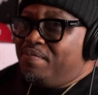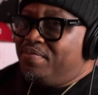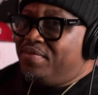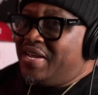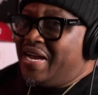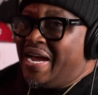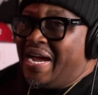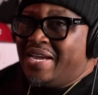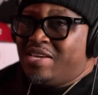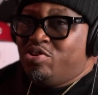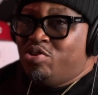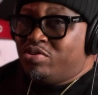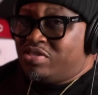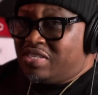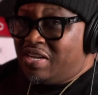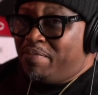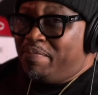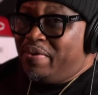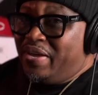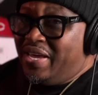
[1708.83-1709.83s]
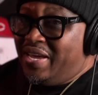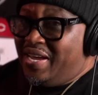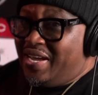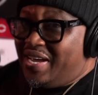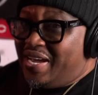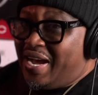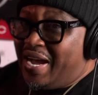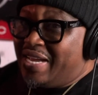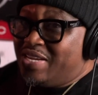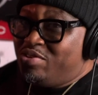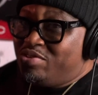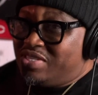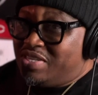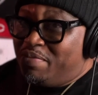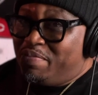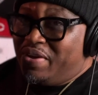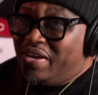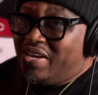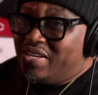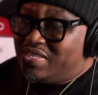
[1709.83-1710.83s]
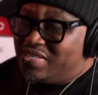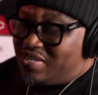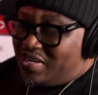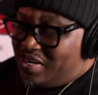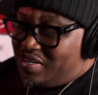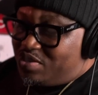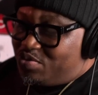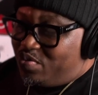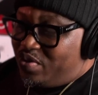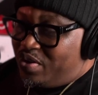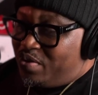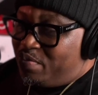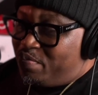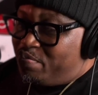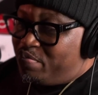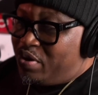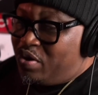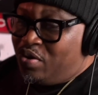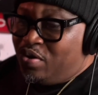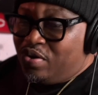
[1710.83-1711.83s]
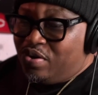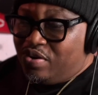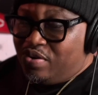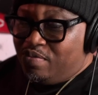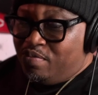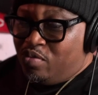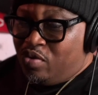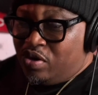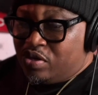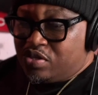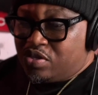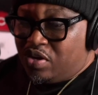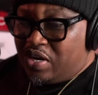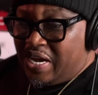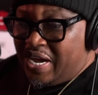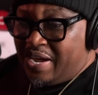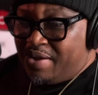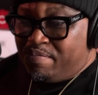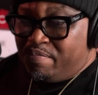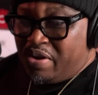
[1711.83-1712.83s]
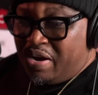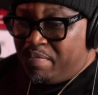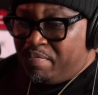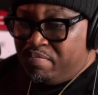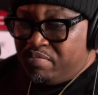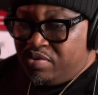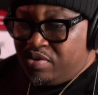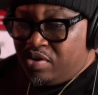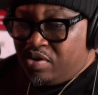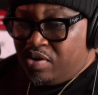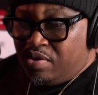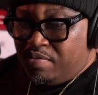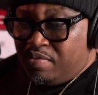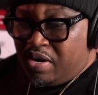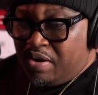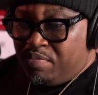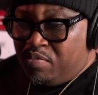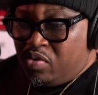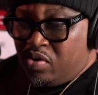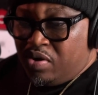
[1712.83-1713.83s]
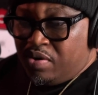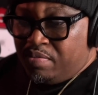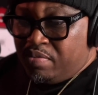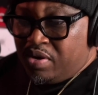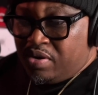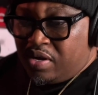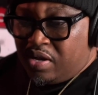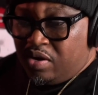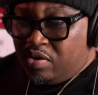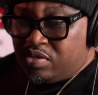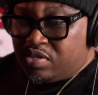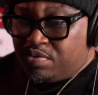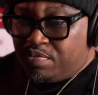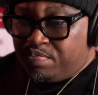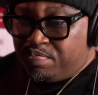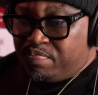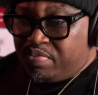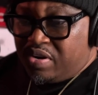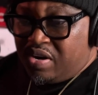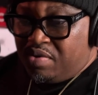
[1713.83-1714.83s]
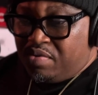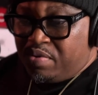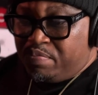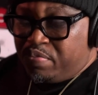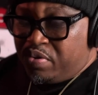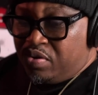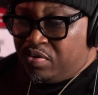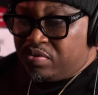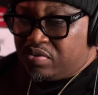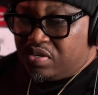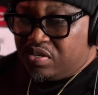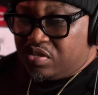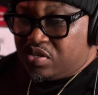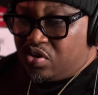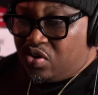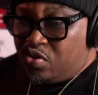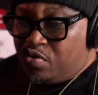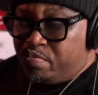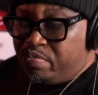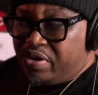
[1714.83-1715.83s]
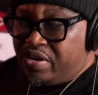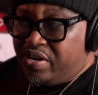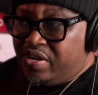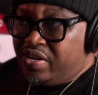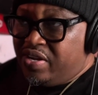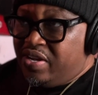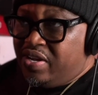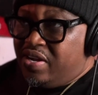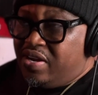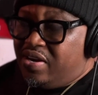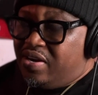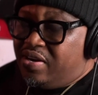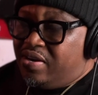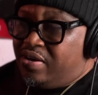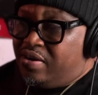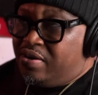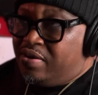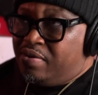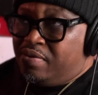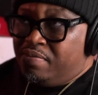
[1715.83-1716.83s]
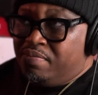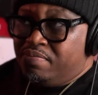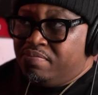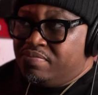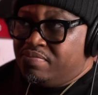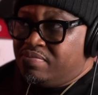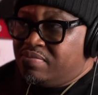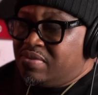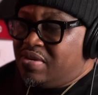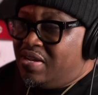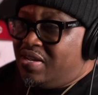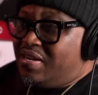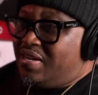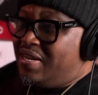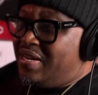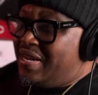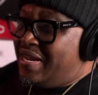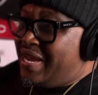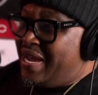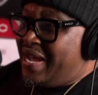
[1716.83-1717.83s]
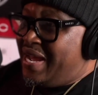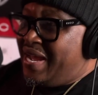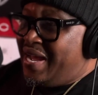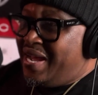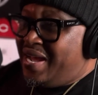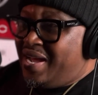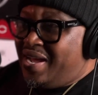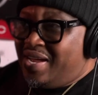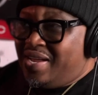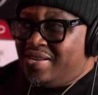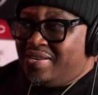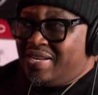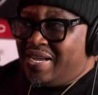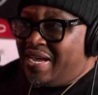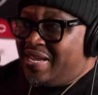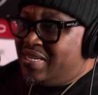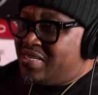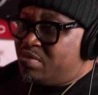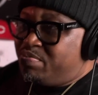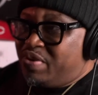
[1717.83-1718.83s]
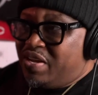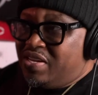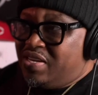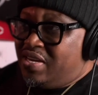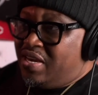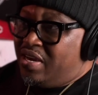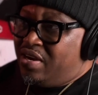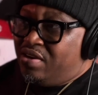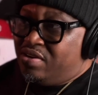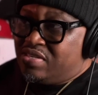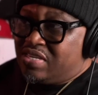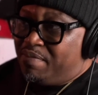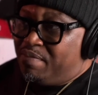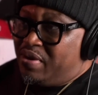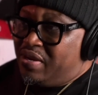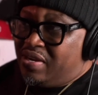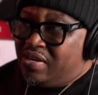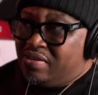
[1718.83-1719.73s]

I used to be in touch with Poke more so. I have a closer bond with Poke than Tone, but nah, it's been years. I'm